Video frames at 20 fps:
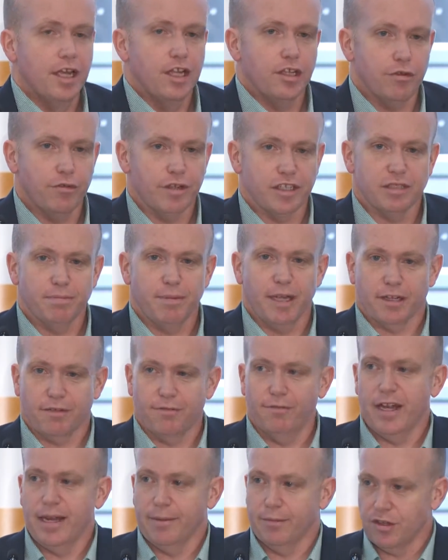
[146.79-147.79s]
to expect
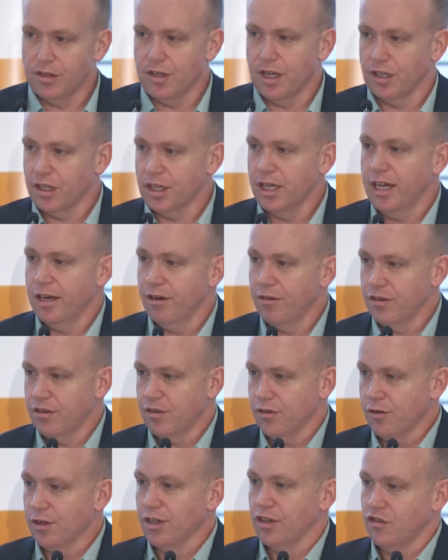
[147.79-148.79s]
families and carers
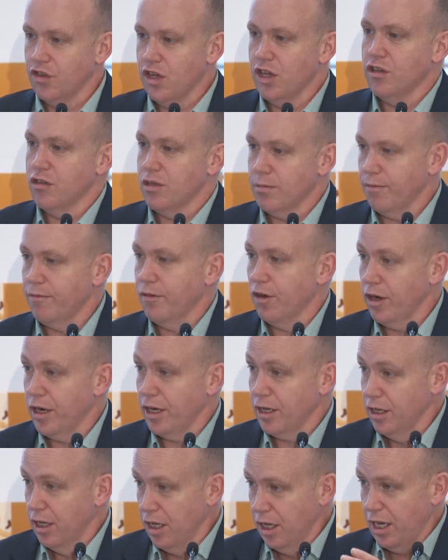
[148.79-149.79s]
to continue to provide